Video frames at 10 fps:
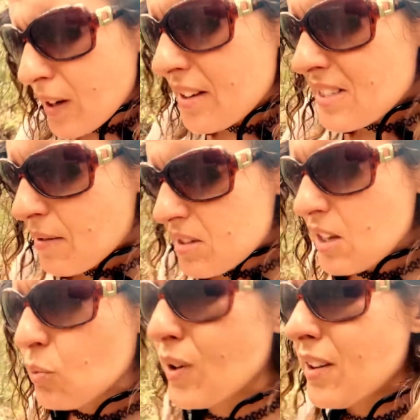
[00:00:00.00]
on the
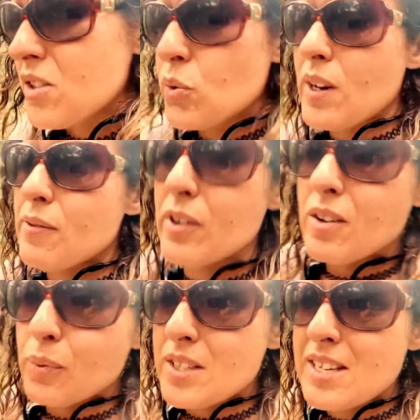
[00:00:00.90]
17th, one on the 23rd.
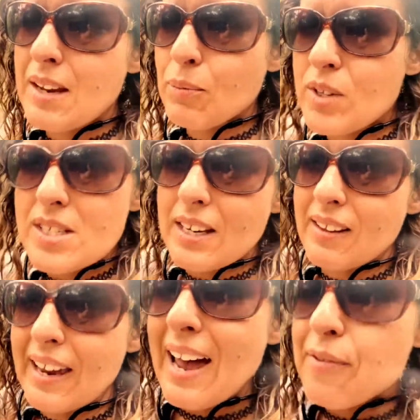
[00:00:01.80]
One's, one's like the
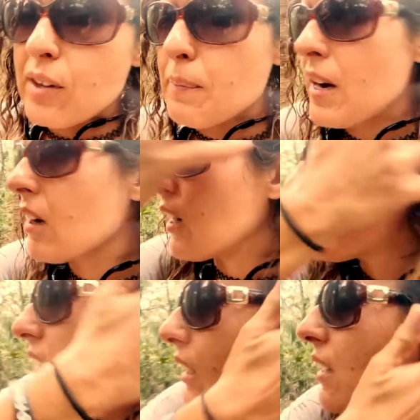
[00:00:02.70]
Catholic
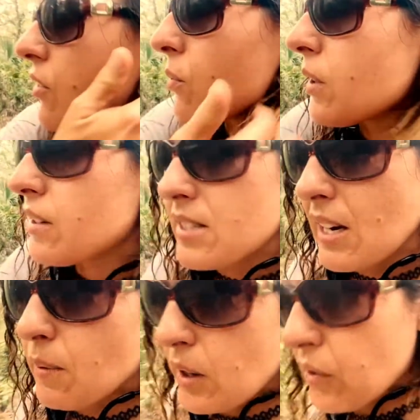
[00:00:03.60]
Pentecost and the other one is
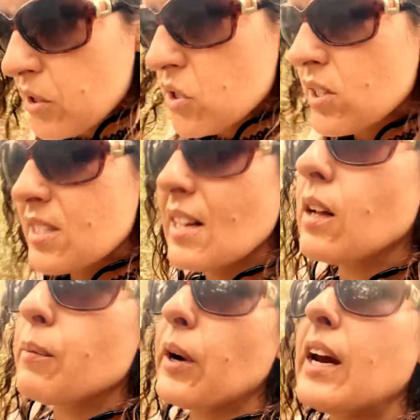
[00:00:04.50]
like what Christians
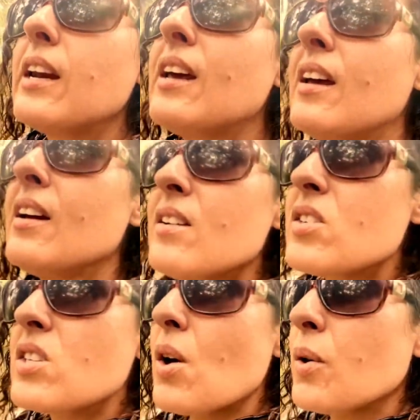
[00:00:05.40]
celebrate.
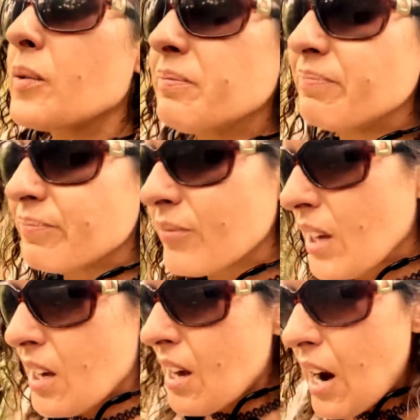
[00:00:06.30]
So
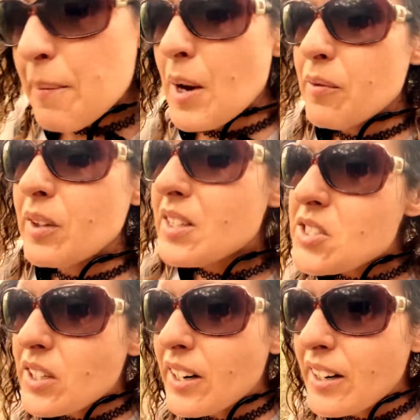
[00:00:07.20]
I'm not really
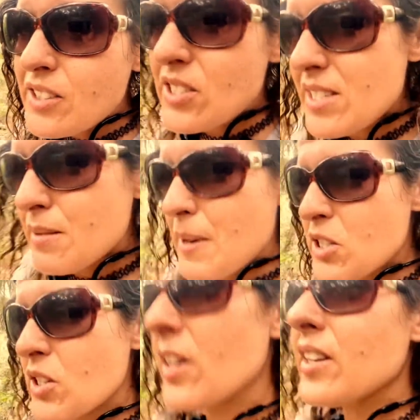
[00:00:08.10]
sure. Just make
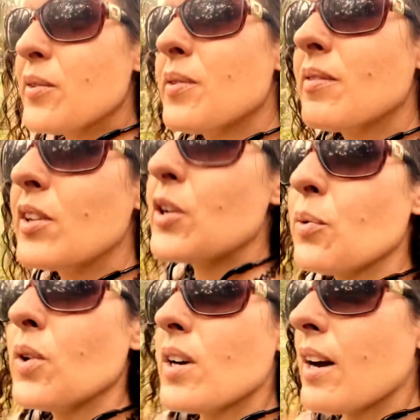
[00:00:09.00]
sure you, you know,
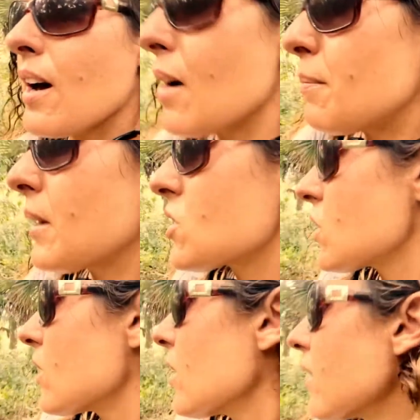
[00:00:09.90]
look up, make
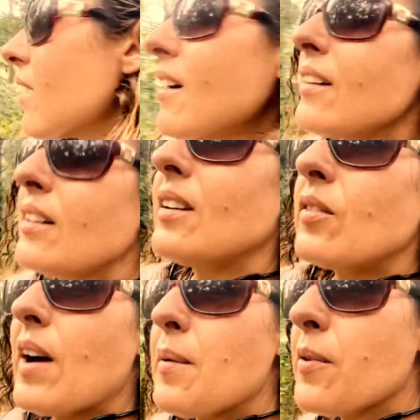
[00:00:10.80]
sure you're
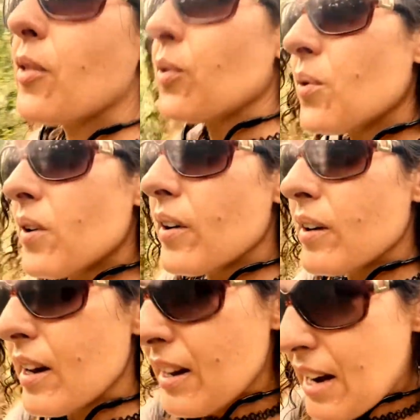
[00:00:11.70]
right with the Lord.
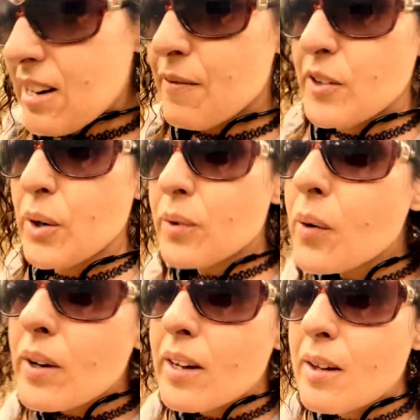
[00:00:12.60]
And if you don't know
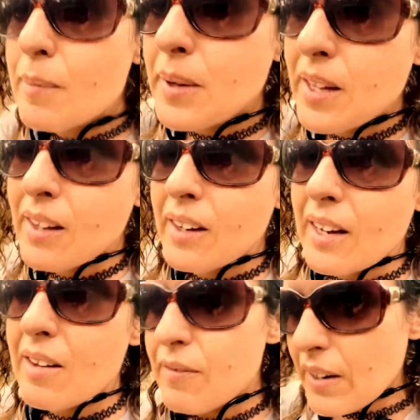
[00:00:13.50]
him,
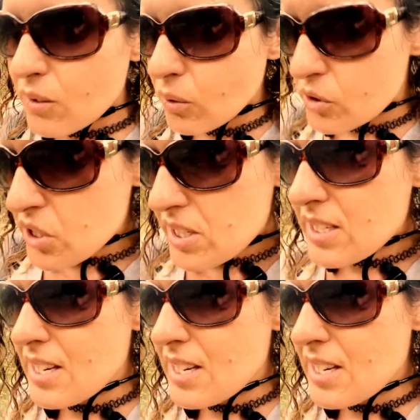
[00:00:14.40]
invite the Lord Jesus